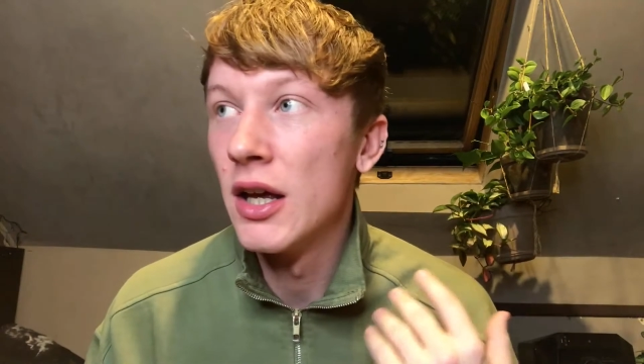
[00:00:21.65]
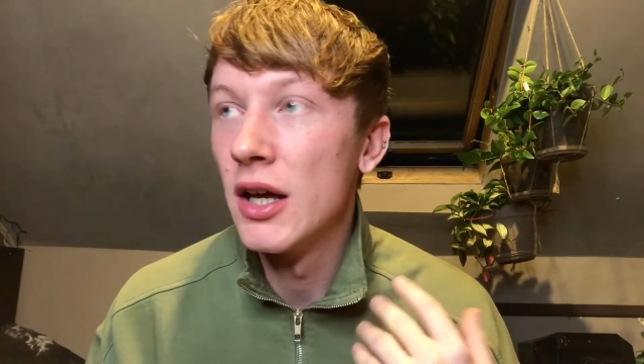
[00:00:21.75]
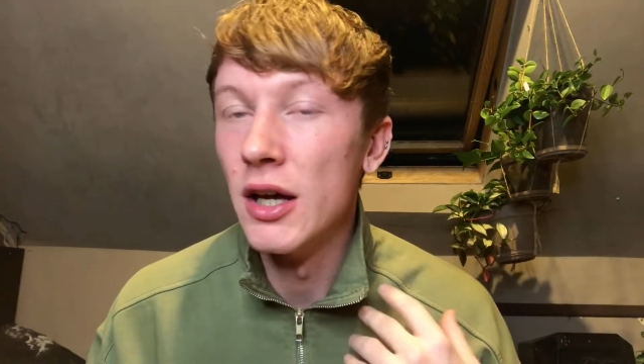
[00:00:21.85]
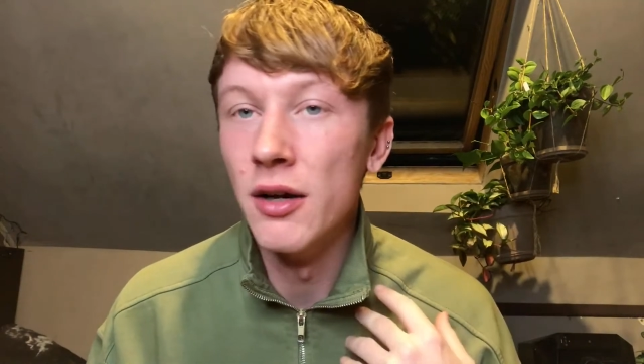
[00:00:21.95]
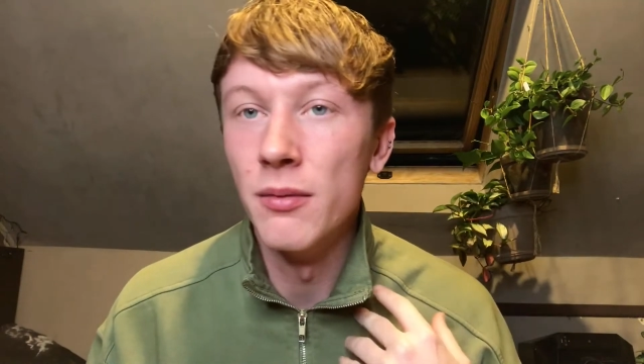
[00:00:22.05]

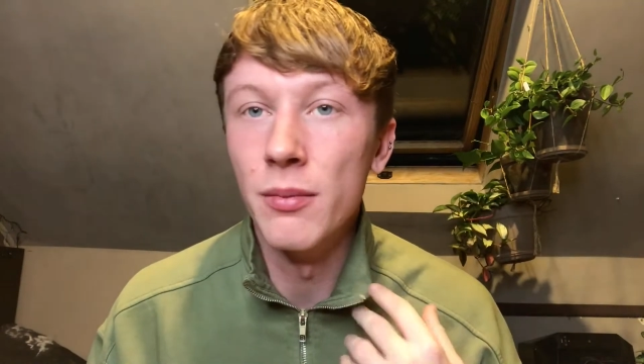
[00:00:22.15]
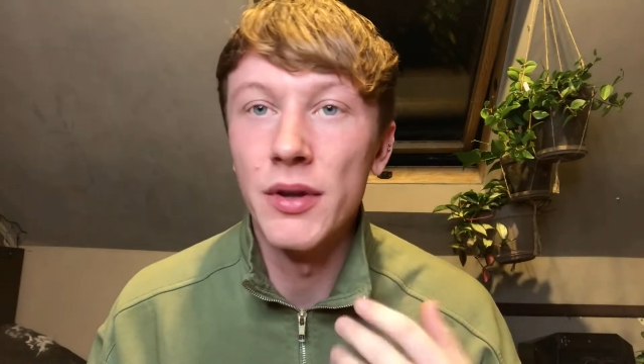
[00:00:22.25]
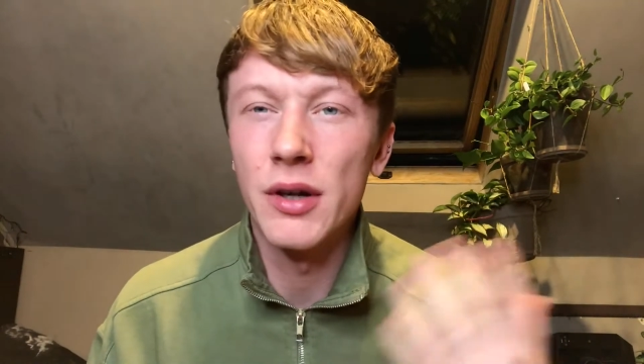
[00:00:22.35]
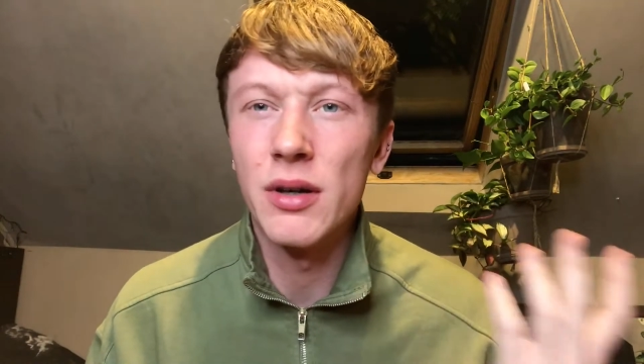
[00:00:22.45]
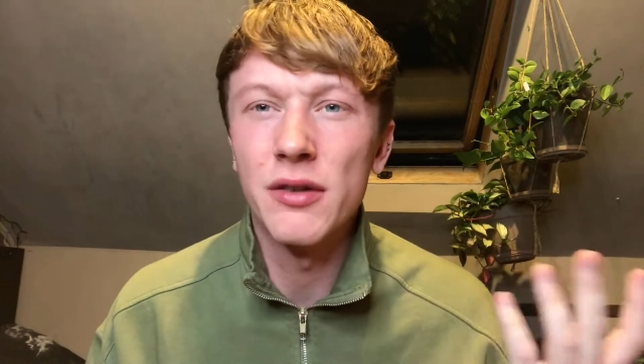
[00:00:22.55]
that
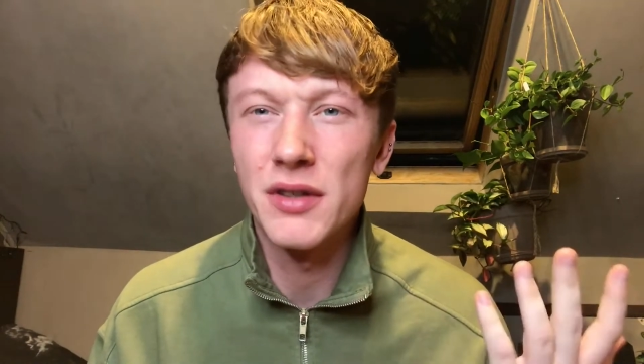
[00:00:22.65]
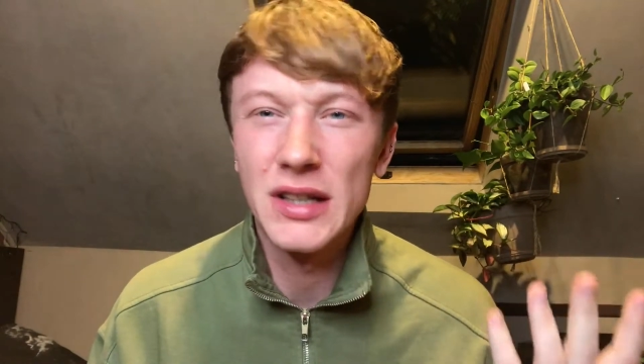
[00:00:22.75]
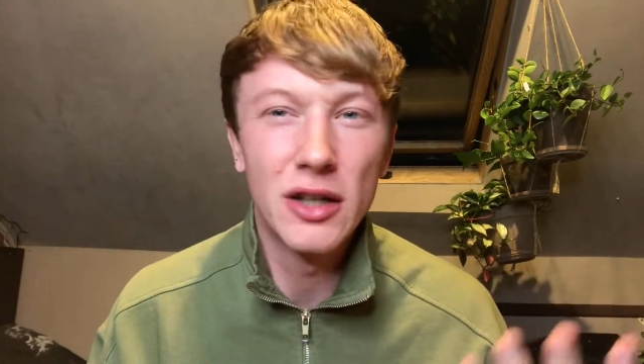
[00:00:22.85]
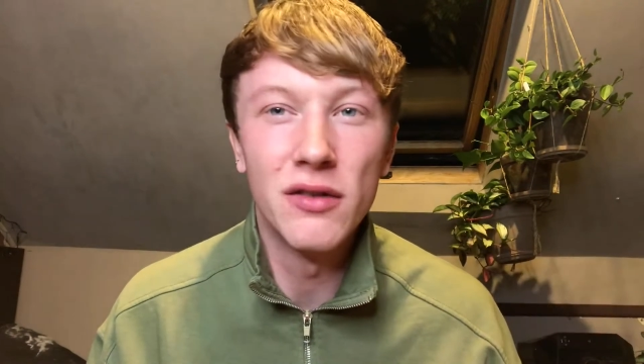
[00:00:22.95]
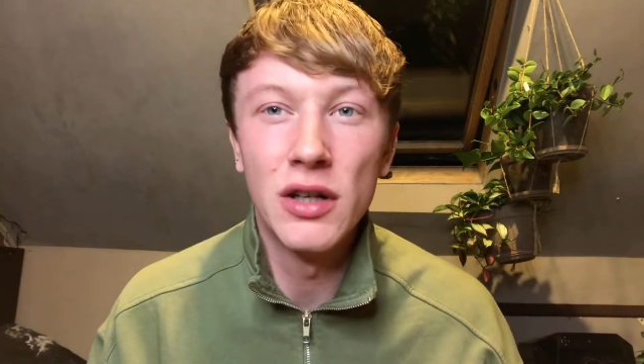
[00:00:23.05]
quite often get
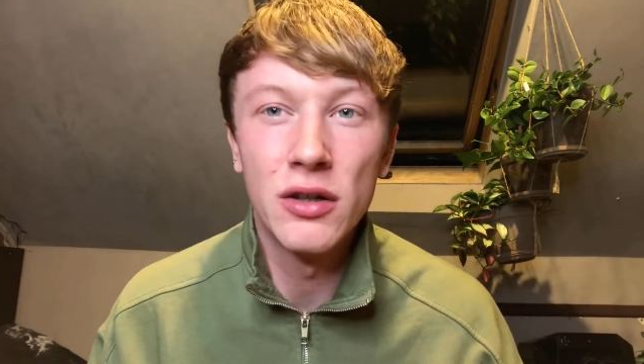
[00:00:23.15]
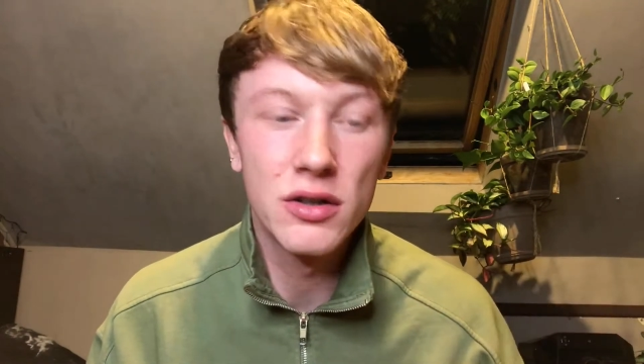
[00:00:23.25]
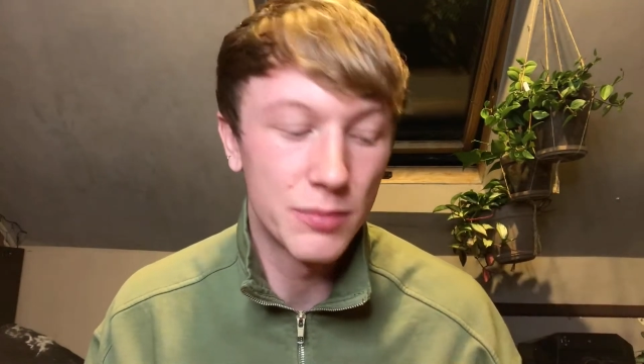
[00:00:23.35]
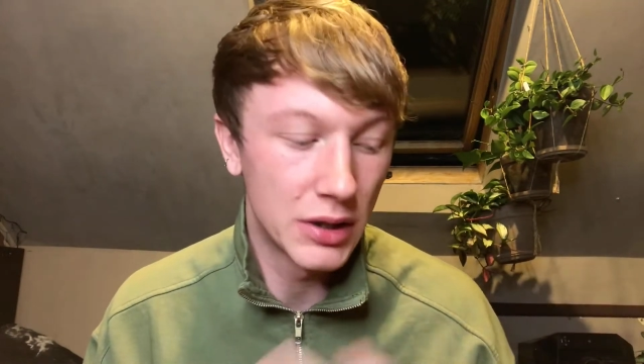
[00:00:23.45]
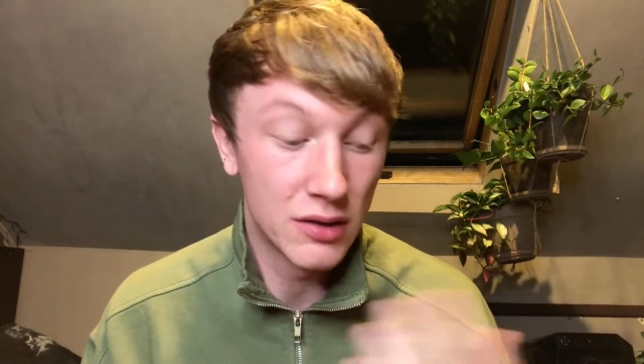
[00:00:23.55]
overlooked
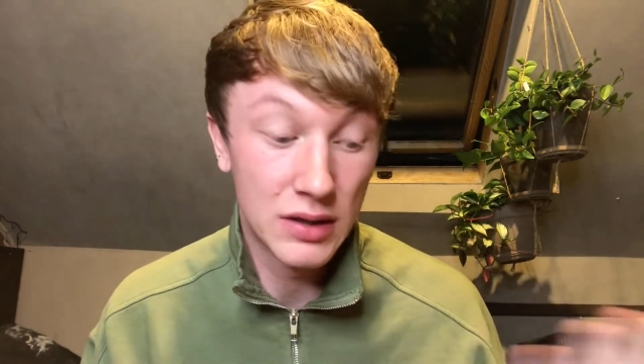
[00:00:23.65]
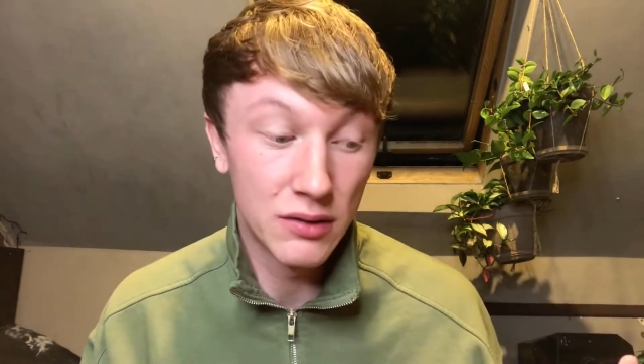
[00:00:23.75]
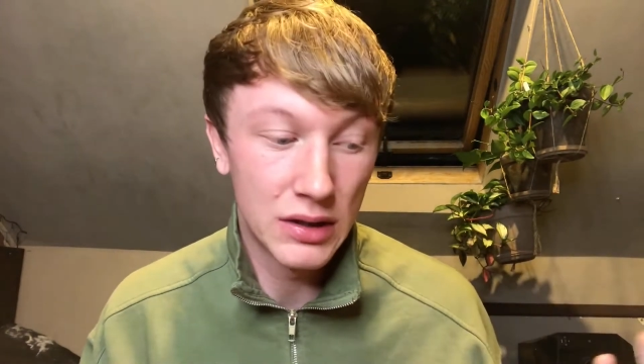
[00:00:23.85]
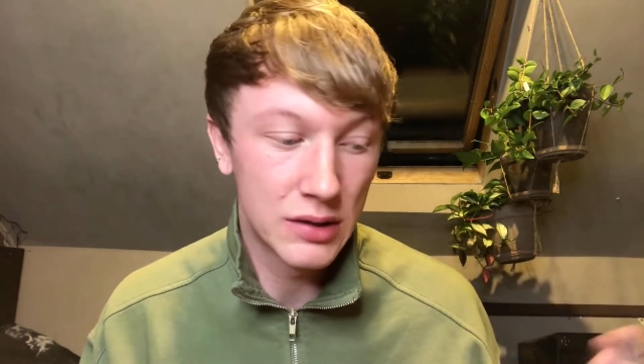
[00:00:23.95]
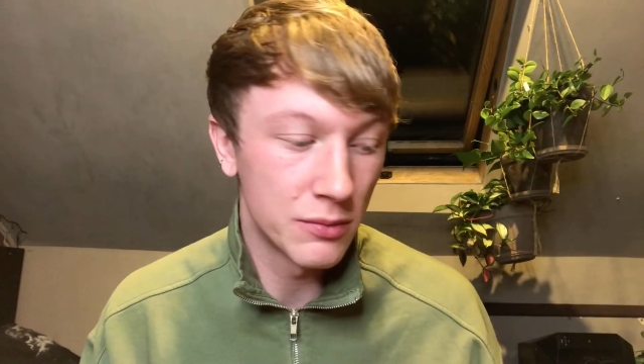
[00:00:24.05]
because they're
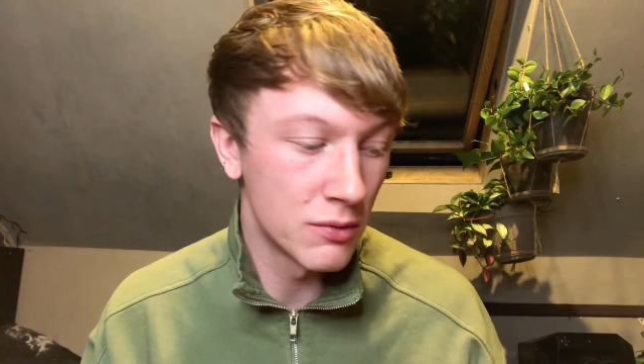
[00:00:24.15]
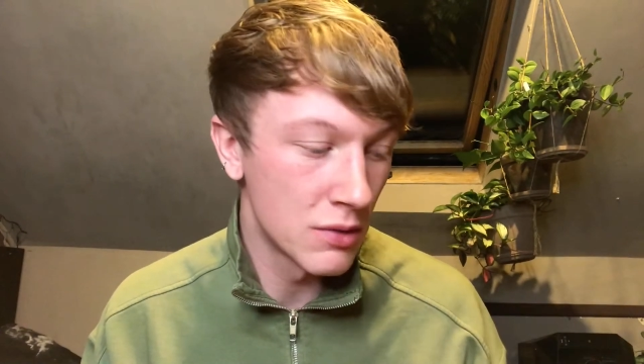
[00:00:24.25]
really small.